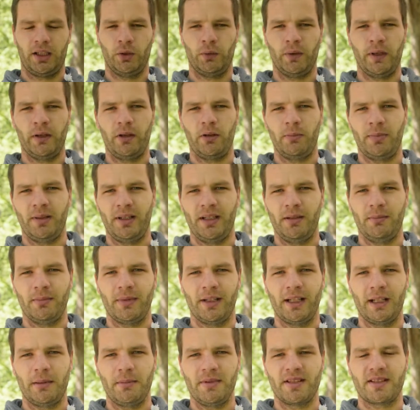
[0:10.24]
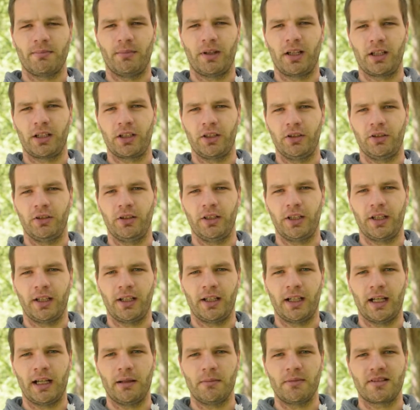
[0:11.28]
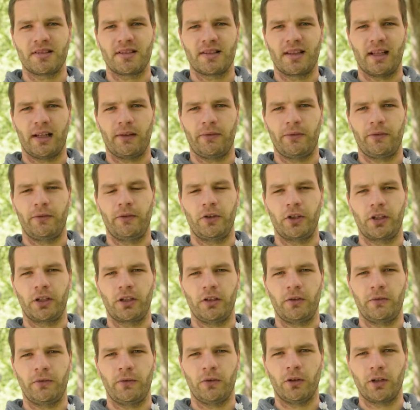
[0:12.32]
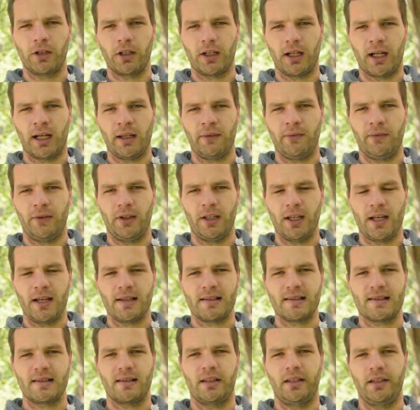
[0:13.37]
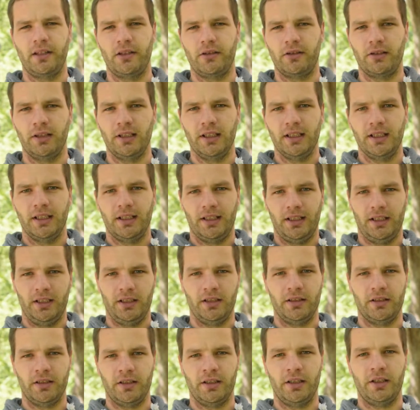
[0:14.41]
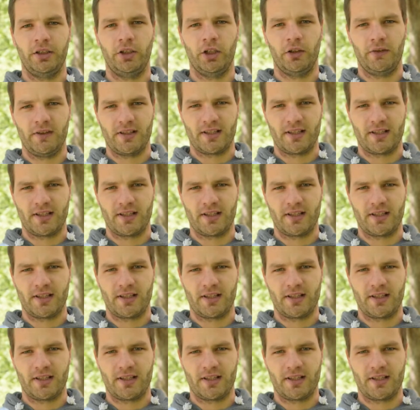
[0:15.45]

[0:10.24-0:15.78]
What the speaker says: Hello everybody, my name is Marco and I'm a staff worker for EUS here in Novi